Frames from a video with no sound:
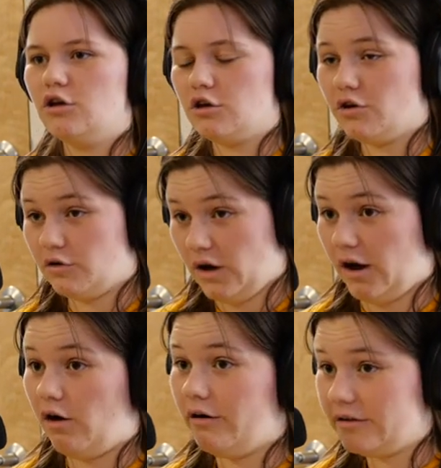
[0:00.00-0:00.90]
you know, you got
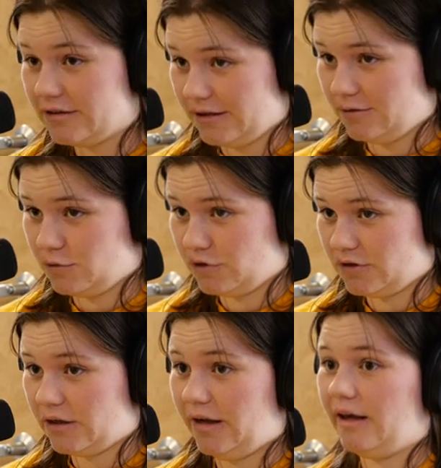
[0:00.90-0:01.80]
all these
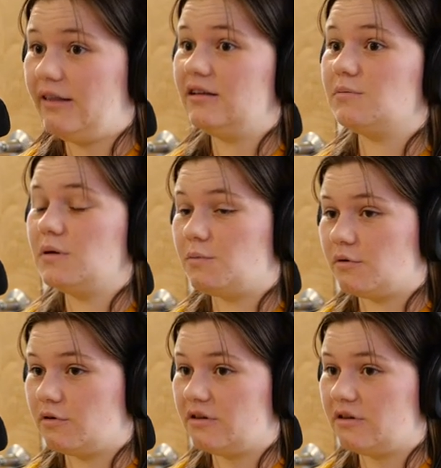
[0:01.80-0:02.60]
animals and these people.